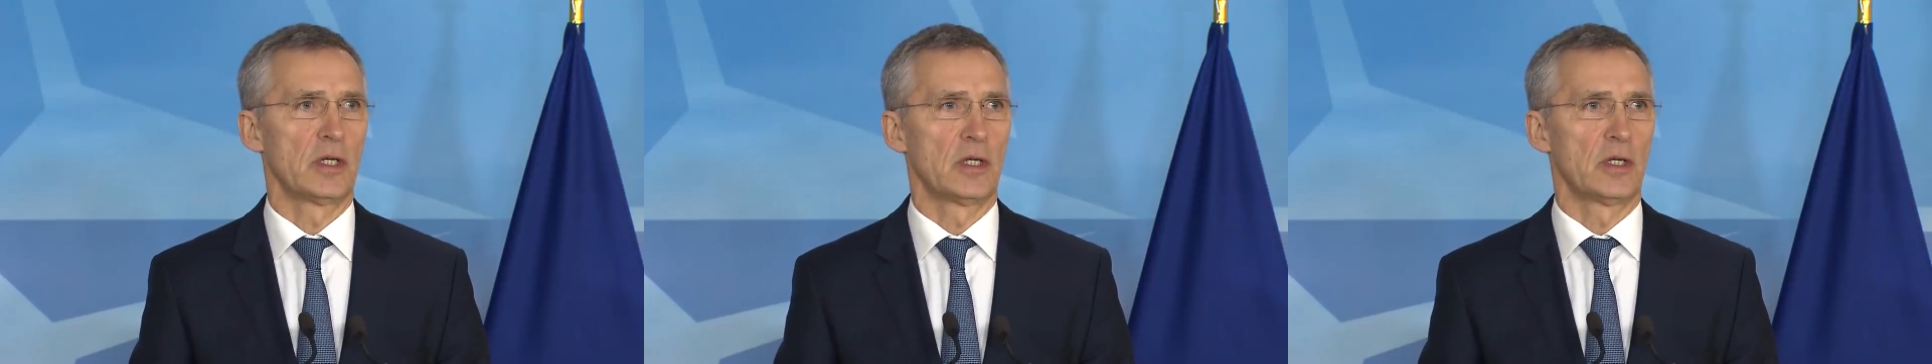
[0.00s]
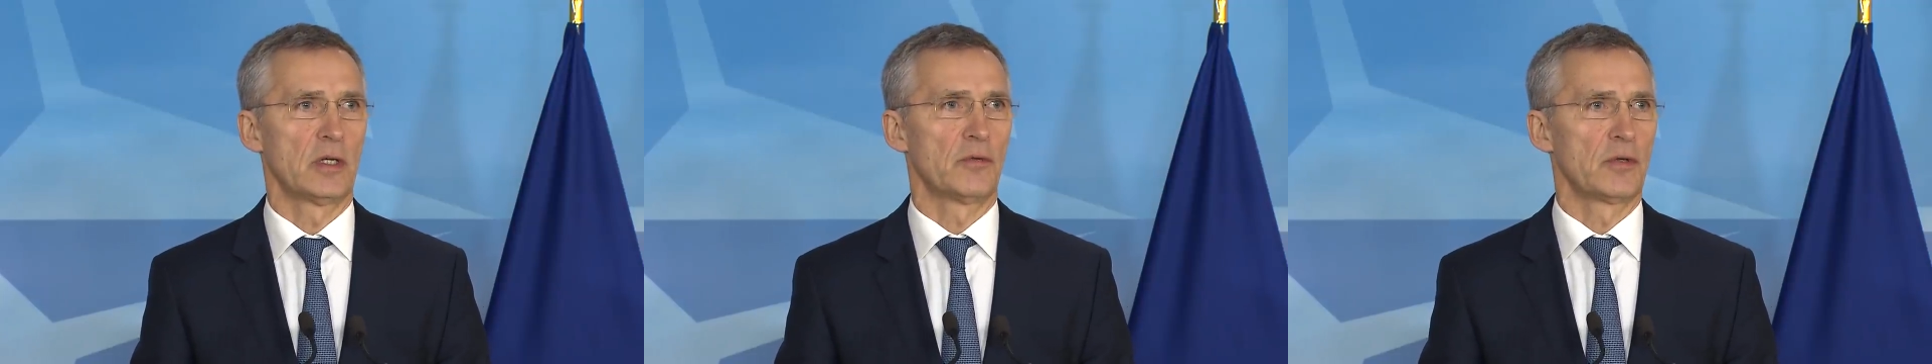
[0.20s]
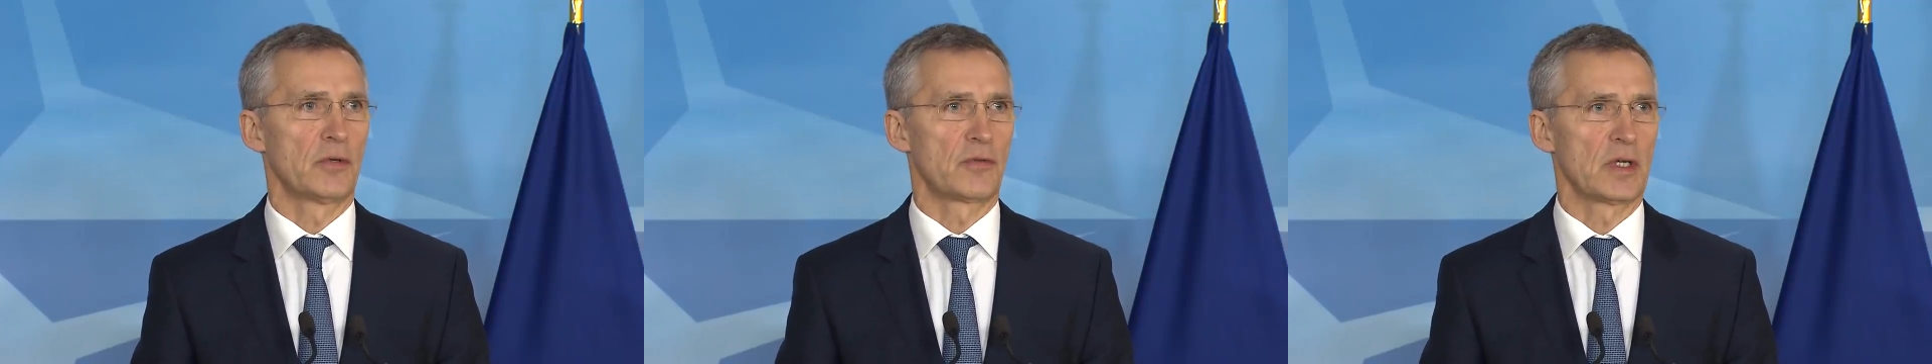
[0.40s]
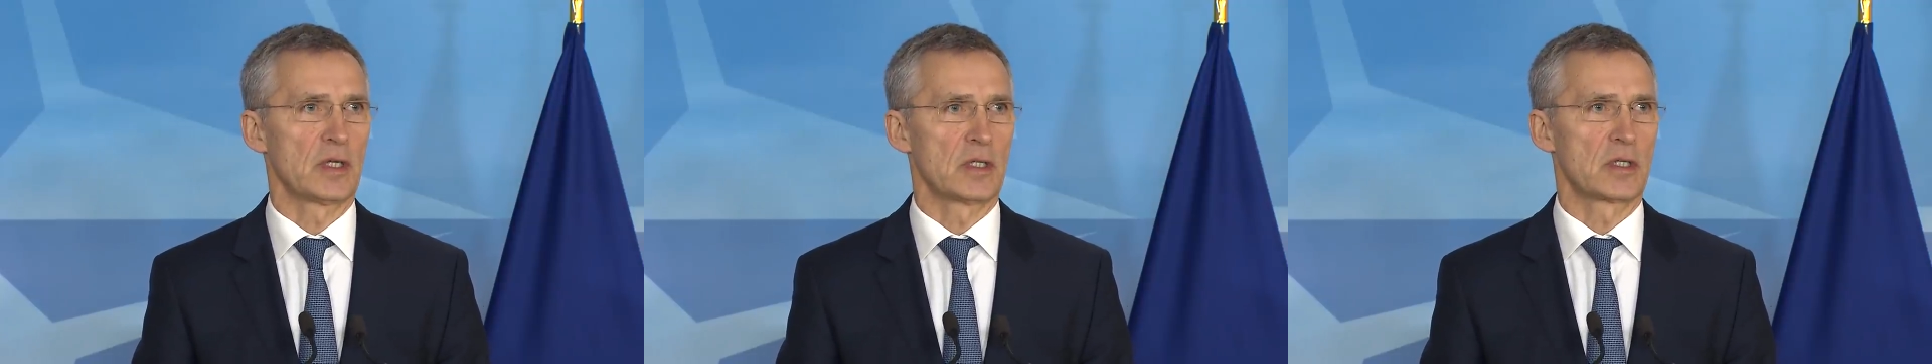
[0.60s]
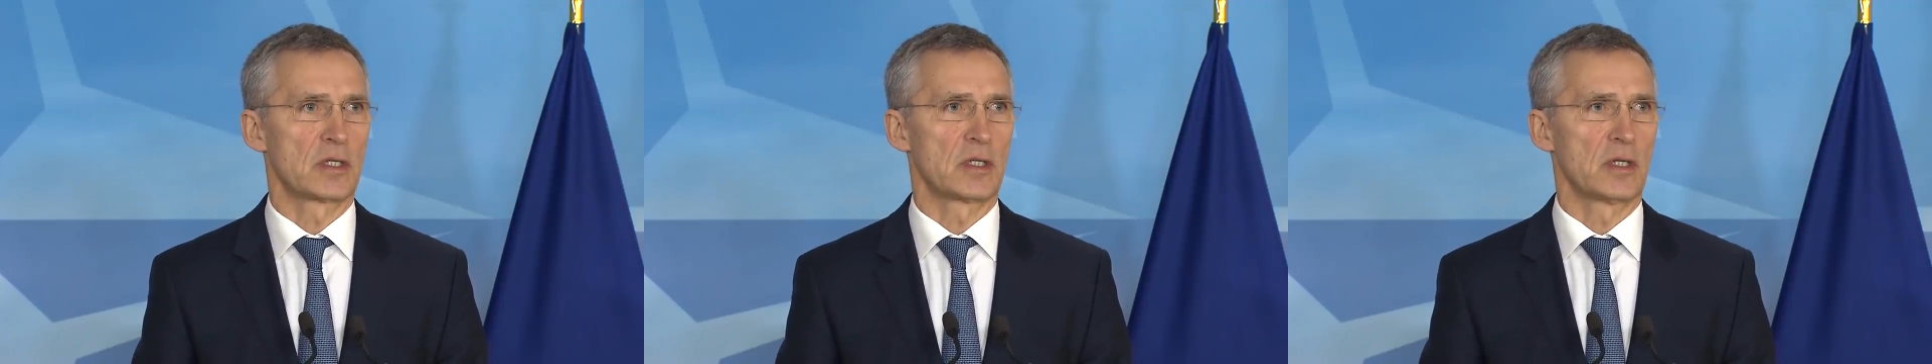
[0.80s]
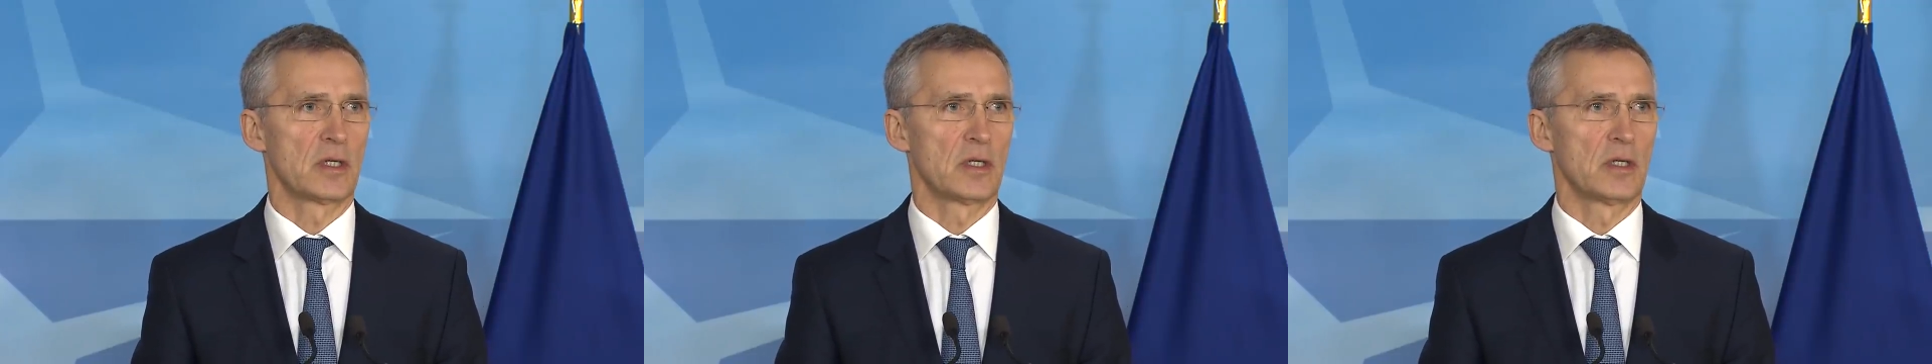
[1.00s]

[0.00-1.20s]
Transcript: of Defense